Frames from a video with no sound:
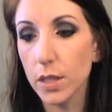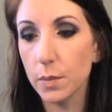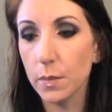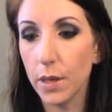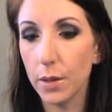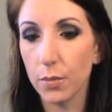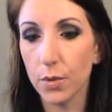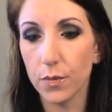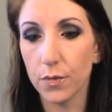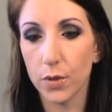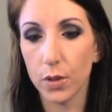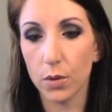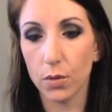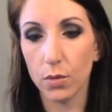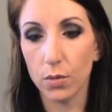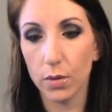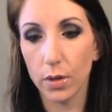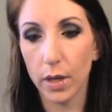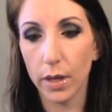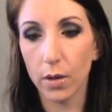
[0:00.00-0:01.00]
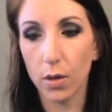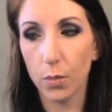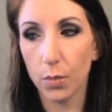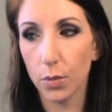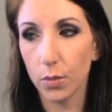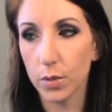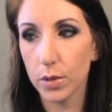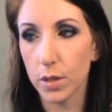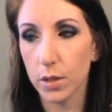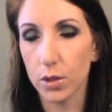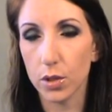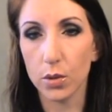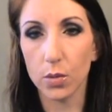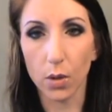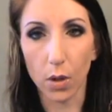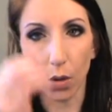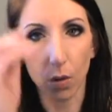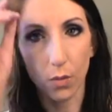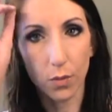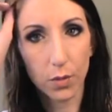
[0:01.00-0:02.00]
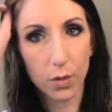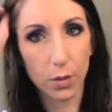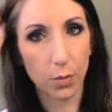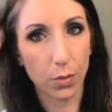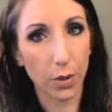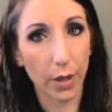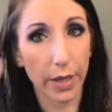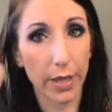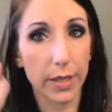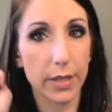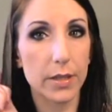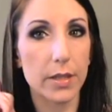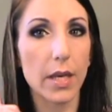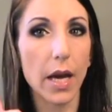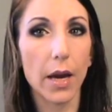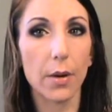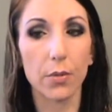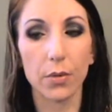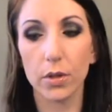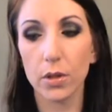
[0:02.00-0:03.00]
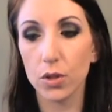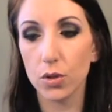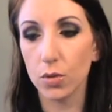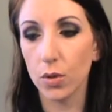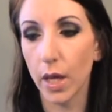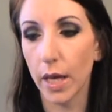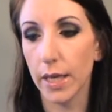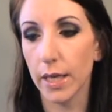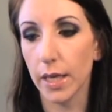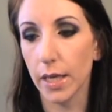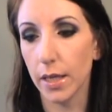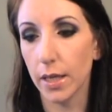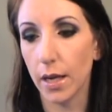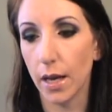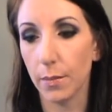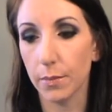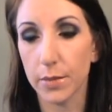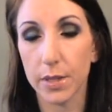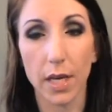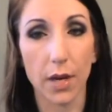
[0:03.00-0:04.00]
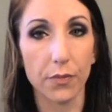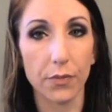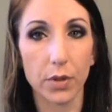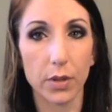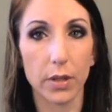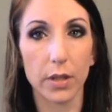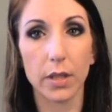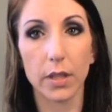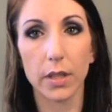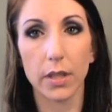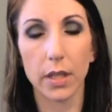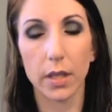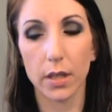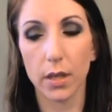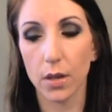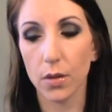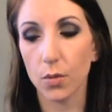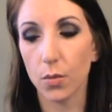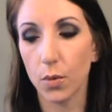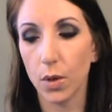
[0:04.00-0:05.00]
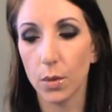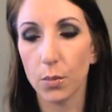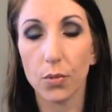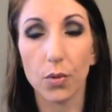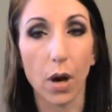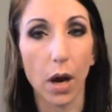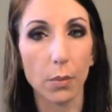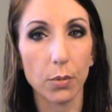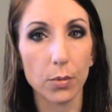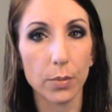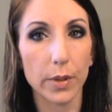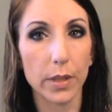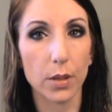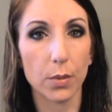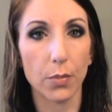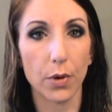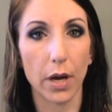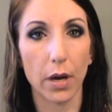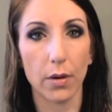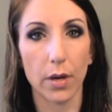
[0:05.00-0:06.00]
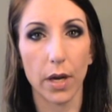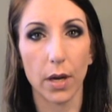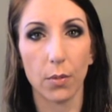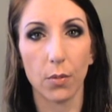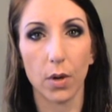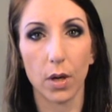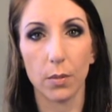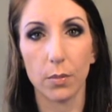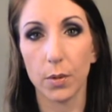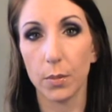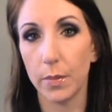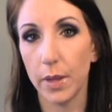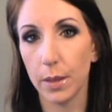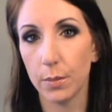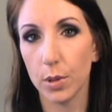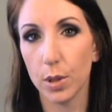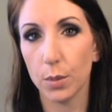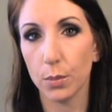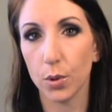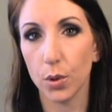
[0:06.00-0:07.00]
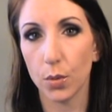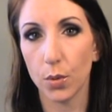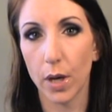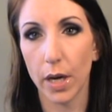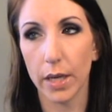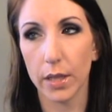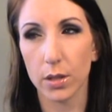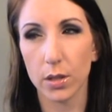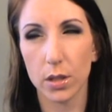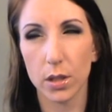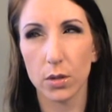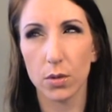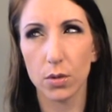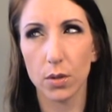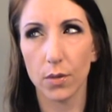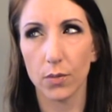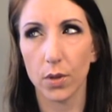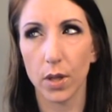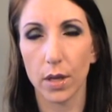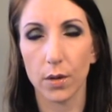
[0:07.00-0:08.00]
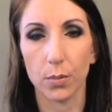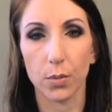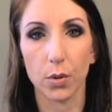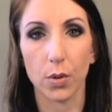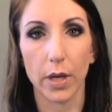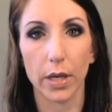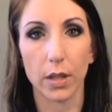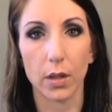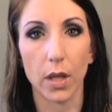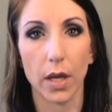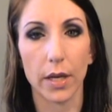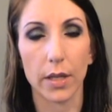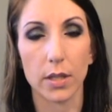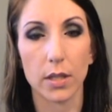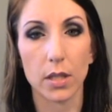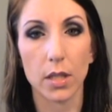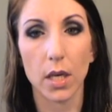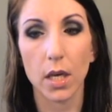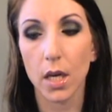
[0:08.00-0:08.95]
my review. I hope it wasn't too all over the place. I really do like it. I'm definitely going to get another one, probably the brown eye one, but maybe the blue eye, because I do have a lot of blue eye clients.